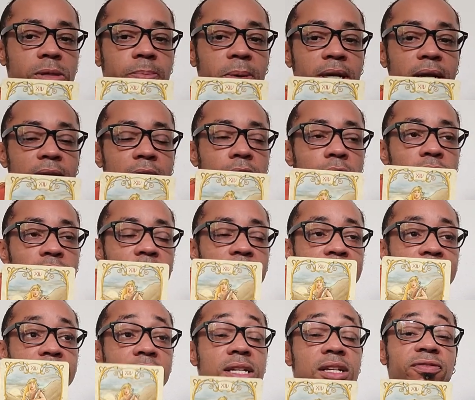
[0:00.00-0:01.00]
but
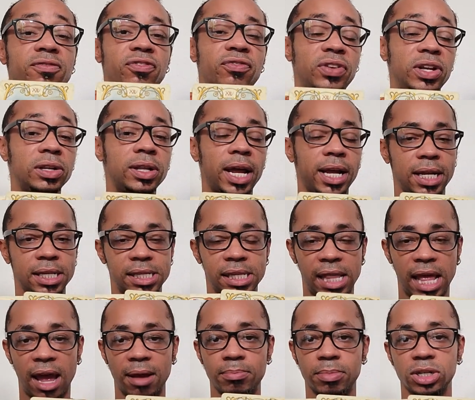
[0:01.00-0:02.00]
it doesn't feel like it's
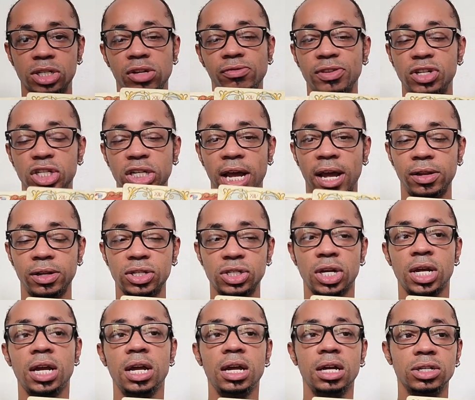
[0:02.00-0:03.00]
that much of a challenge
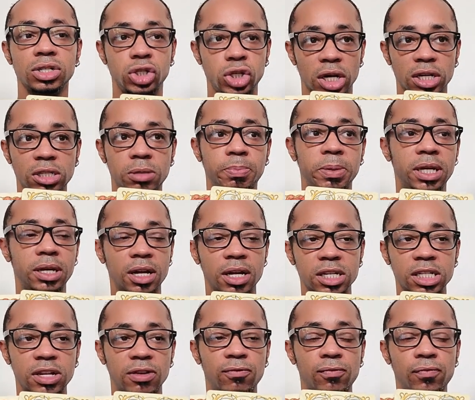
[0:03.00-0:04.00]
just
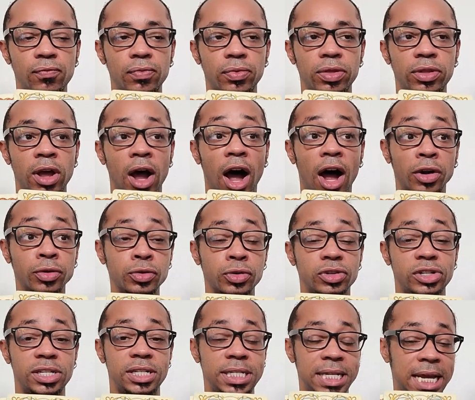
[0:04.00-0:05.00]
because of the
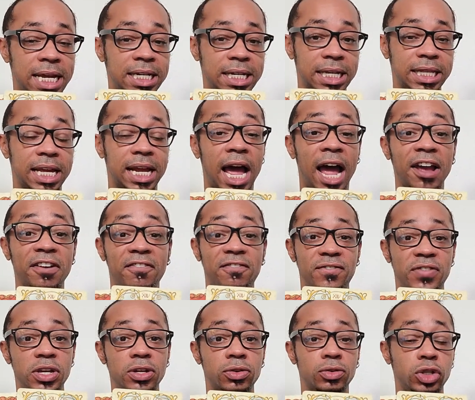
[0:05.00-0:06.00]
understanding that I
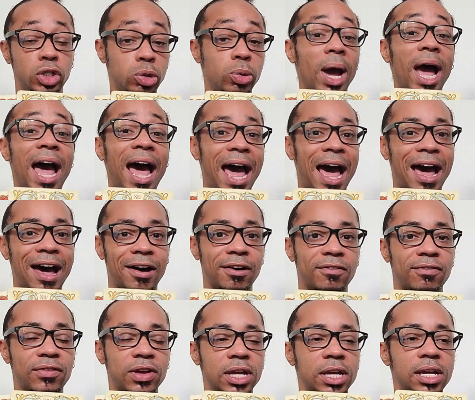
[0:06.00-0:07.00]
feel you
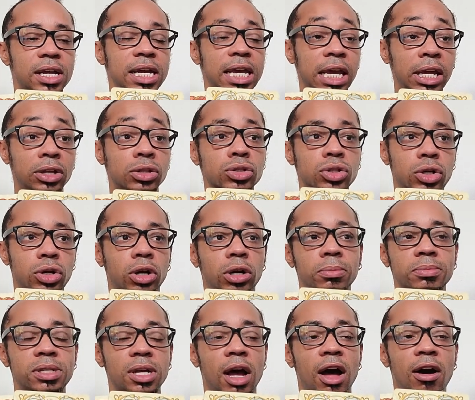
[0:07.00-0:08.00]
have in
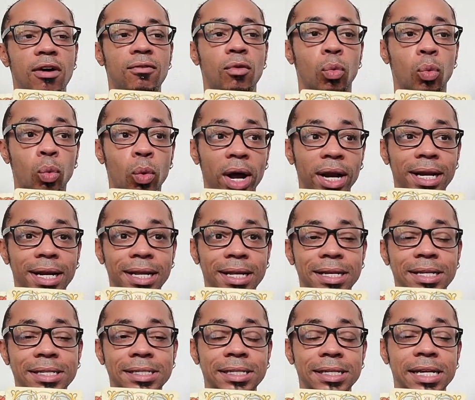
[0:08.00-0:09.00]
terms of what it
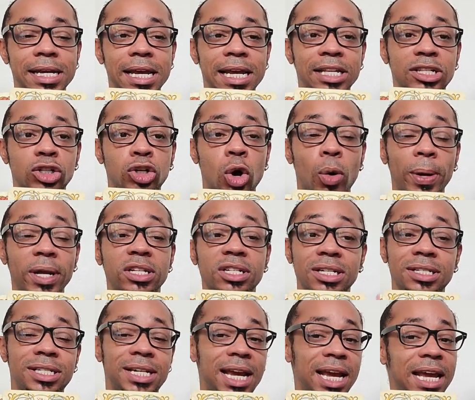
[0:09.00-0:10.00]
is it's going to
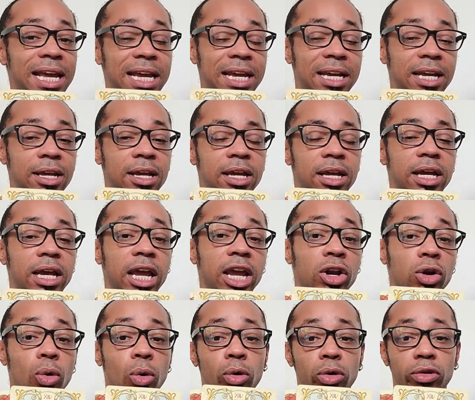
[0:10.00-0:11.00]
take
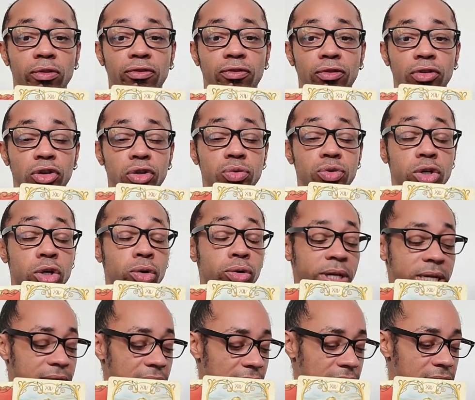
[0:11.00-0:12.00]
in order for you to
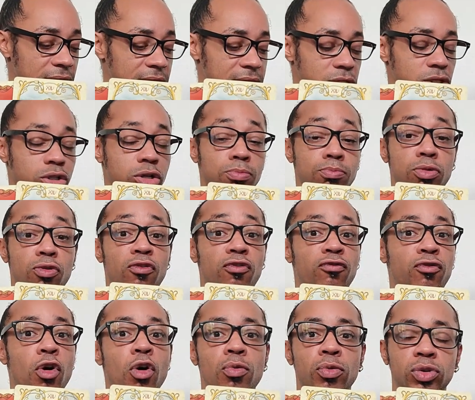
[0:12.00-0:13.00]
create this, to move
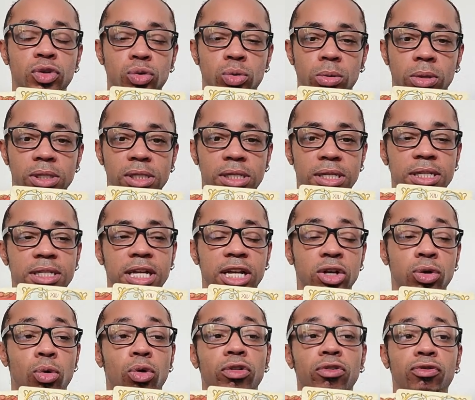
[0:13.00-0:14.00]
forward towards this,
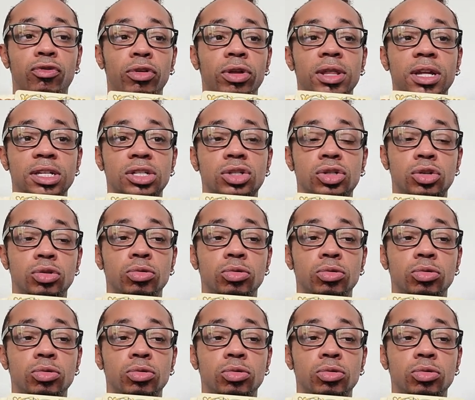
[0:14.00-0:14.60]
in order for this